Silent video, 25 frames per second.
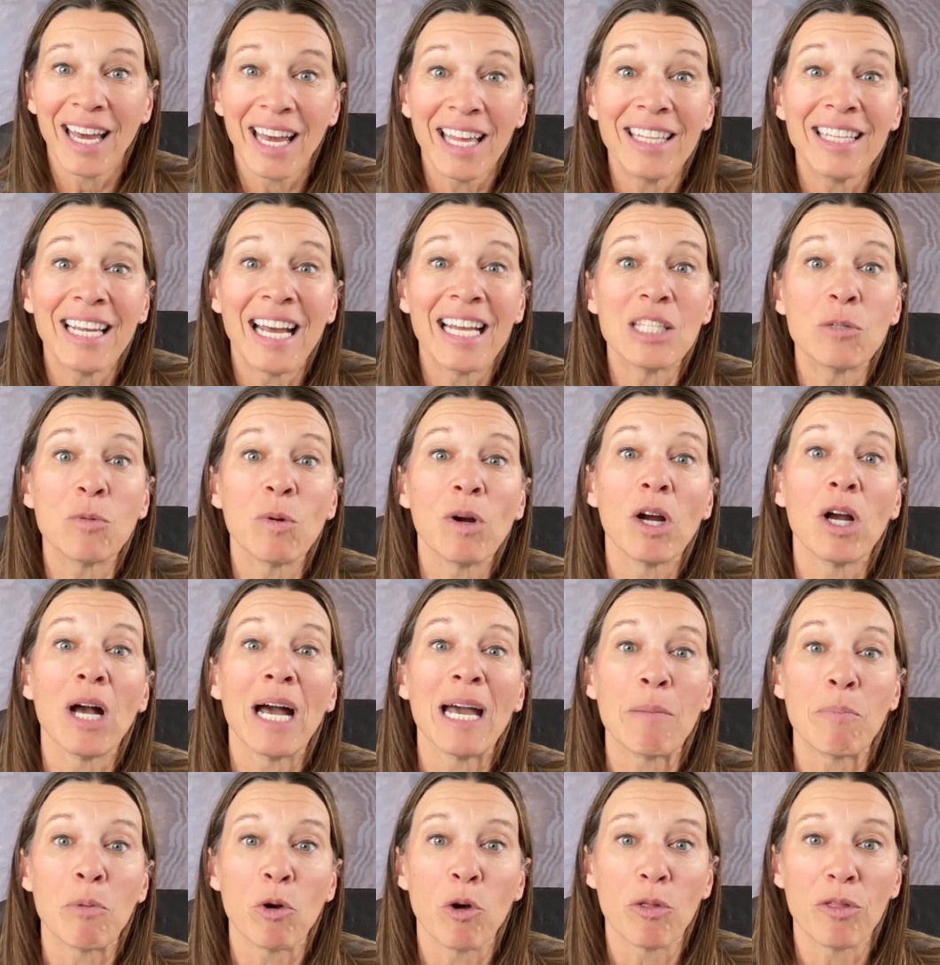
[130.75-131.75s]
And that's where
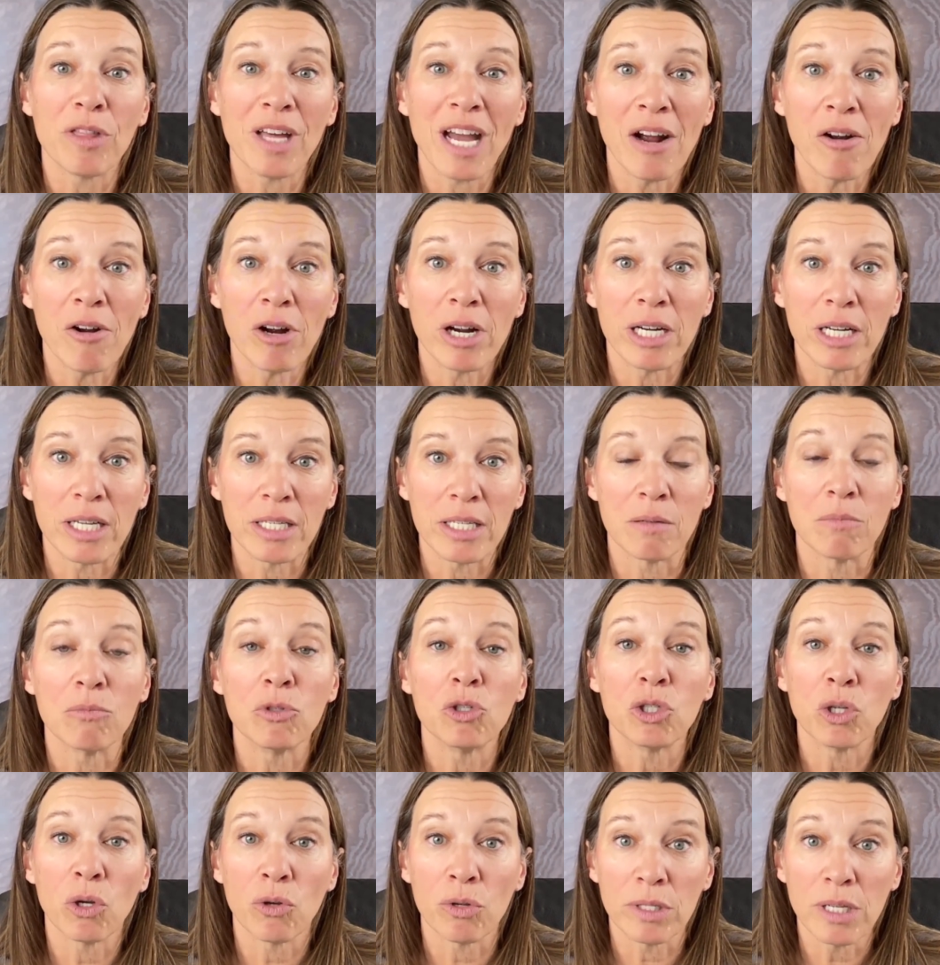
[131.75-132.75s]
hypothyroidism
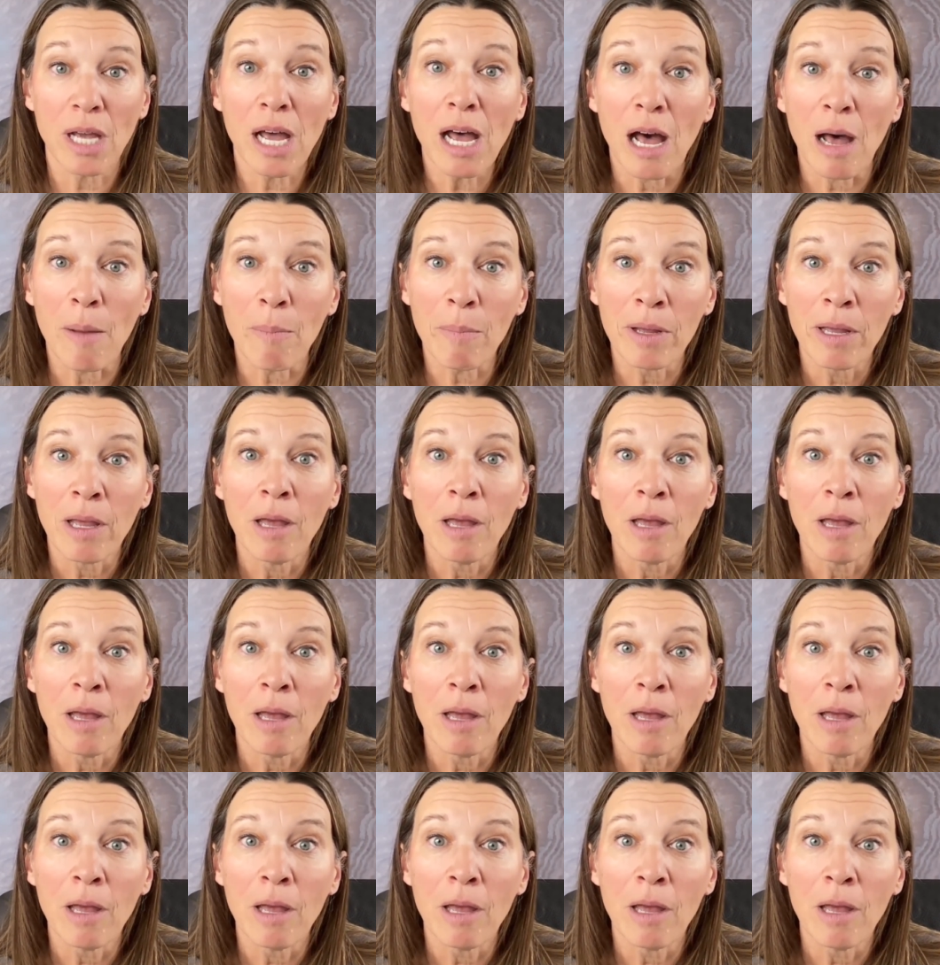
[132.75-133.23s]
shows up